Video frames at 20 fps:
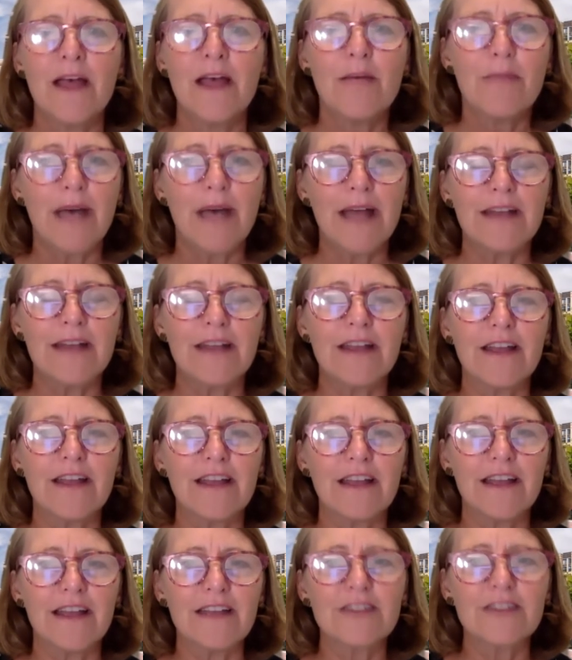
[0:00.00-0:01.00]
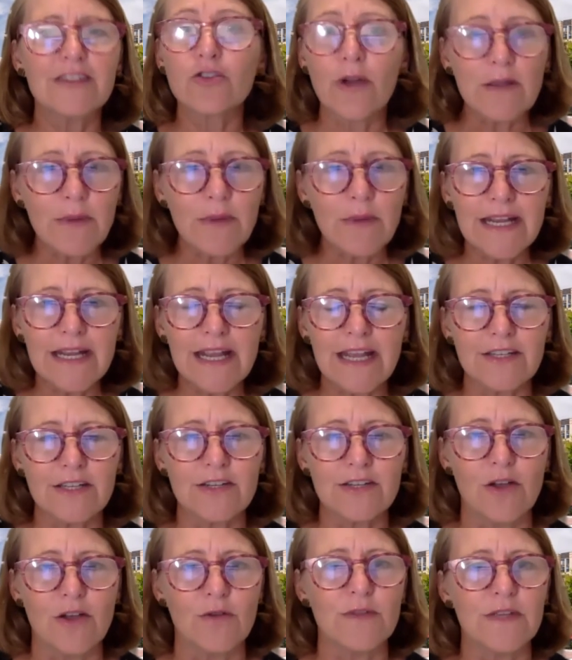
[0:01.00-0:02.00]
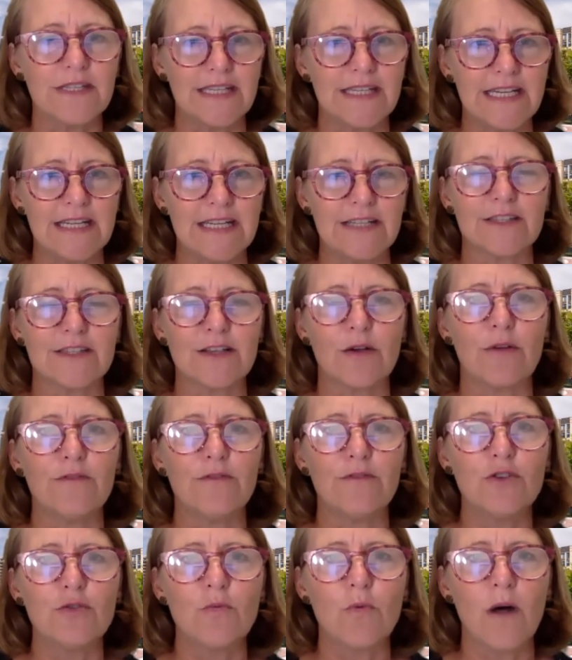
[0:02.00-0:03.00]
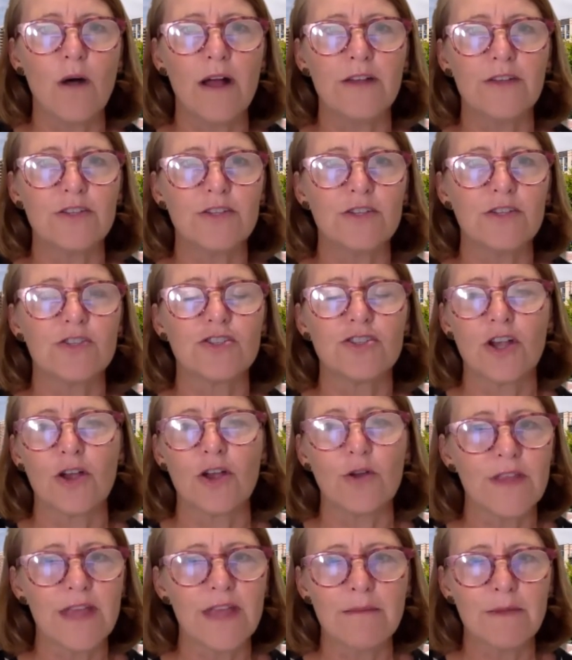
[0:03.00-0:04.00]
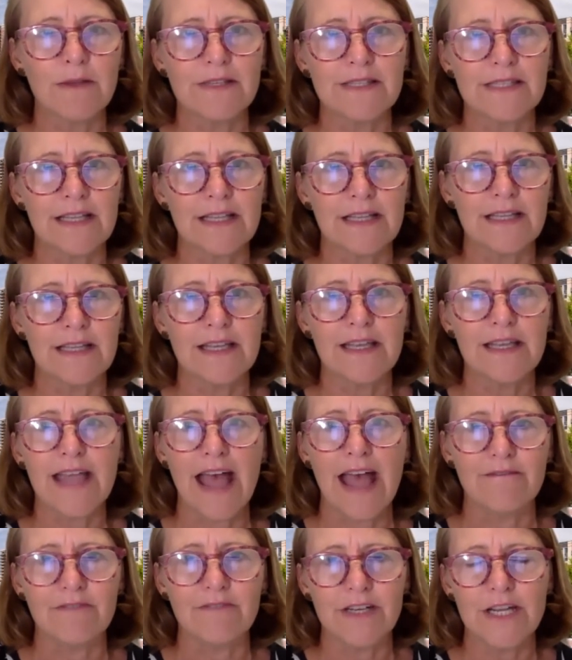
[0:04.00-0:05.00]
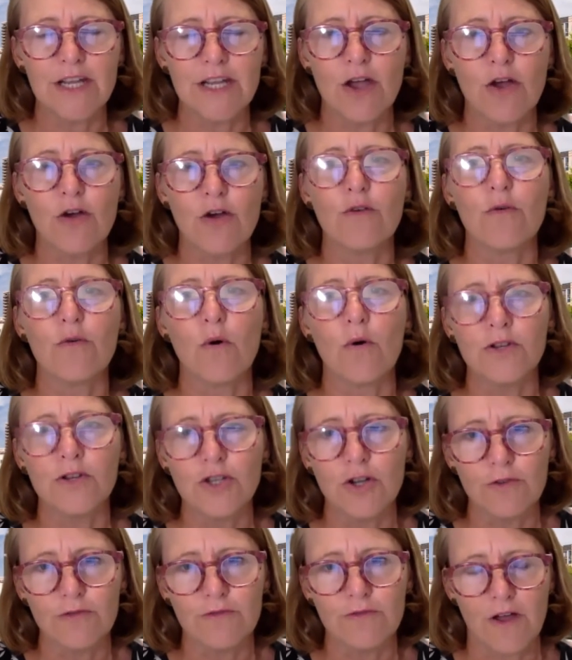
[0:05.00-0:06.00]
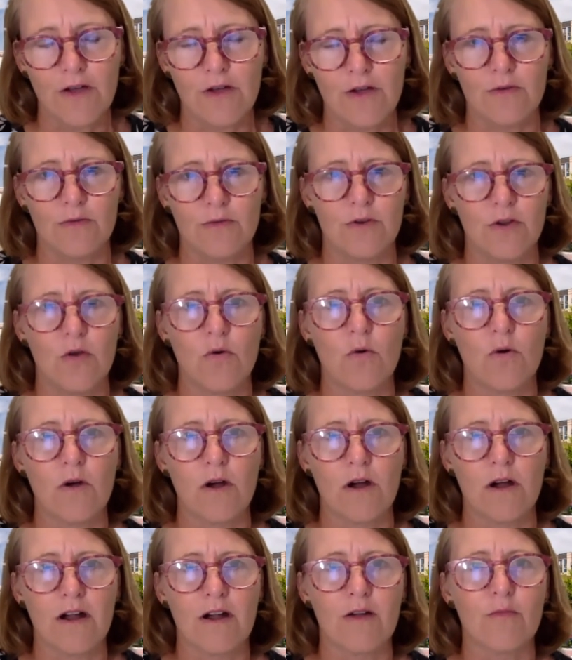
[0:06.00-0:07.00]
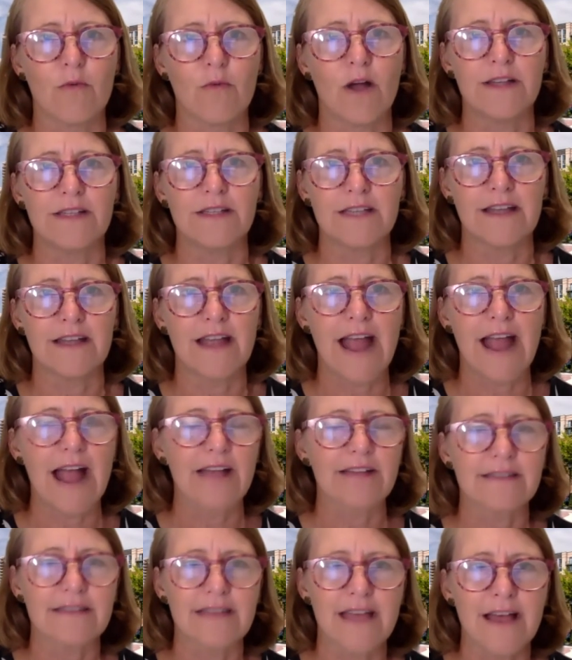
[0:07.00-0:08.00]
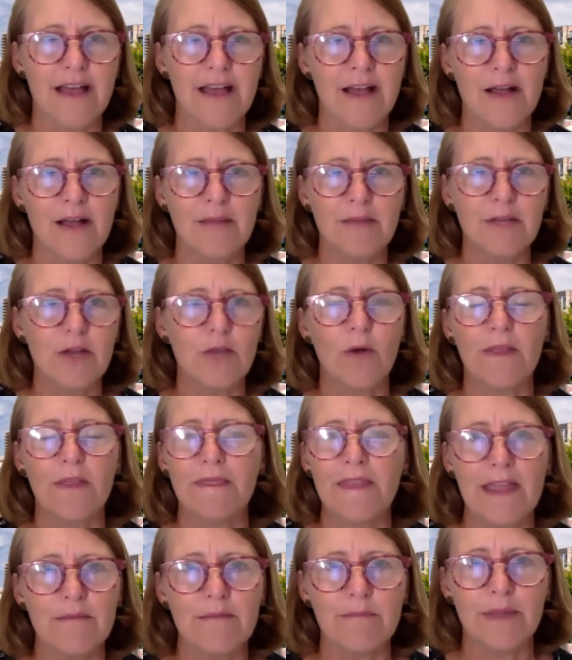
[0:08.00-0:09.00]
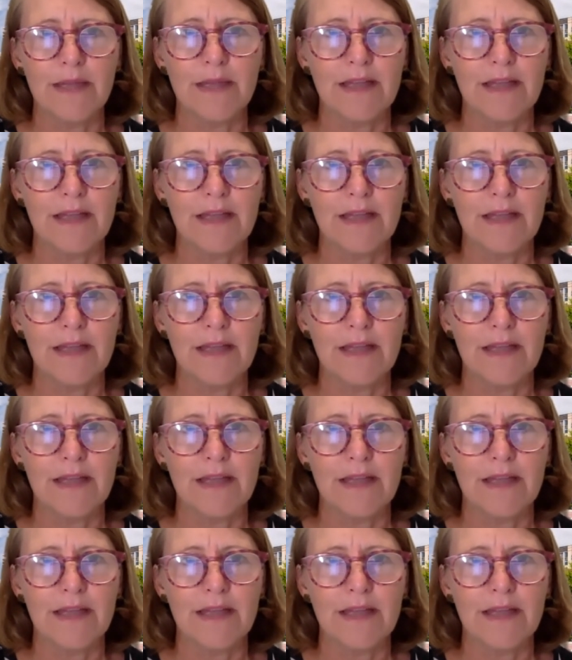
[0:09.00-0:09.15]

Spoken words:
but it's a great way to get to know the teen. So if you want to show them a silly cat video on your phone or want to ask them, what they